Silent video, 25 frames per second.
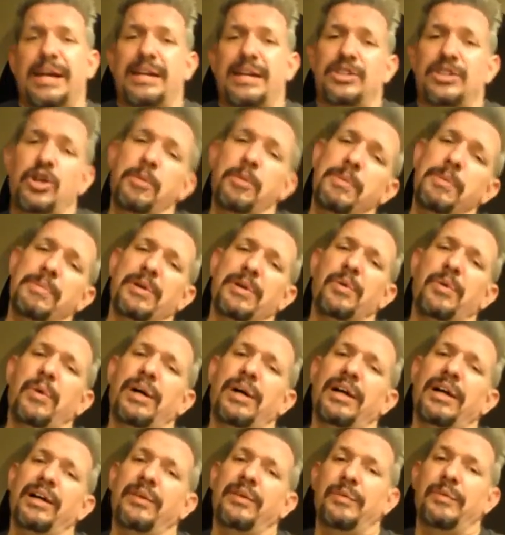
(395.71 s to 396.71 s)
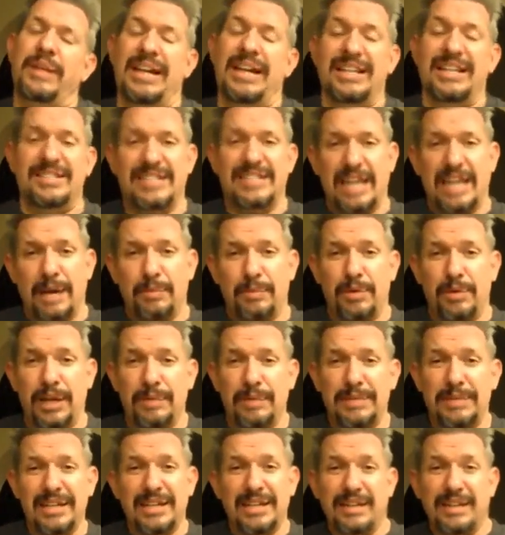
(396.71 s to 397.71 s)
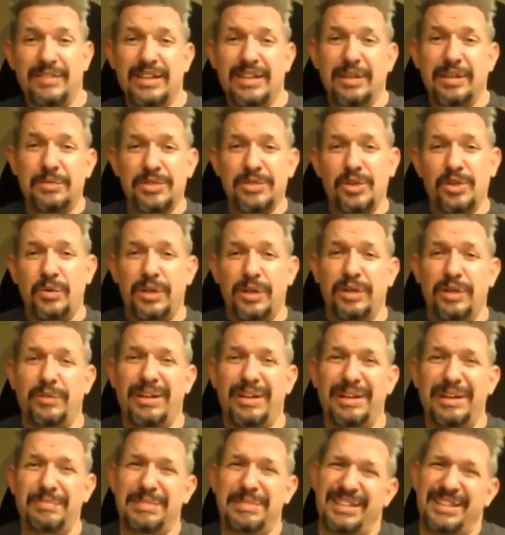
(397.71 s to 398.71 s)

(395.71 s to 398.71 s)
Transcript: had Tobey Maguire and we had Sam Raimi and everything was going great,